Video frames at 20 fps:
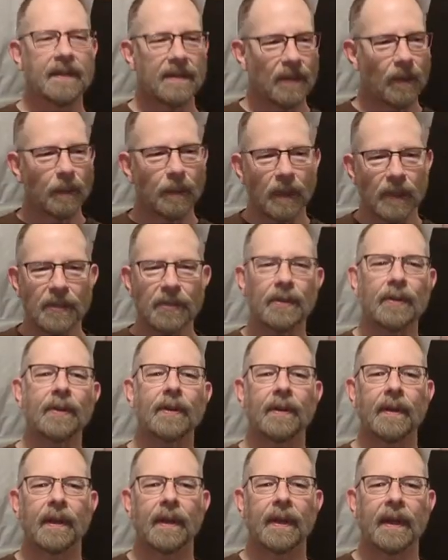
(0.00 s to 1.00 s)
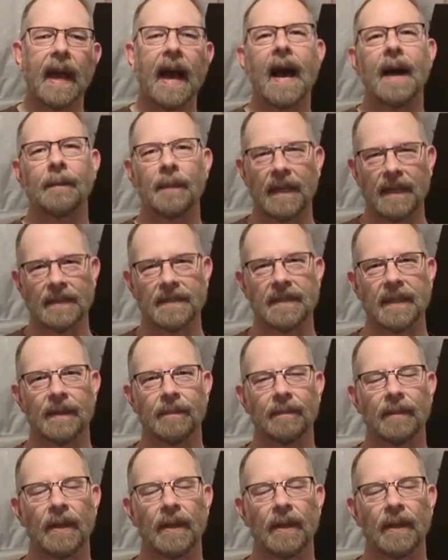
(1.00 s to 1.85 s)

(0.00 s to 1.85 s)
So put your comments in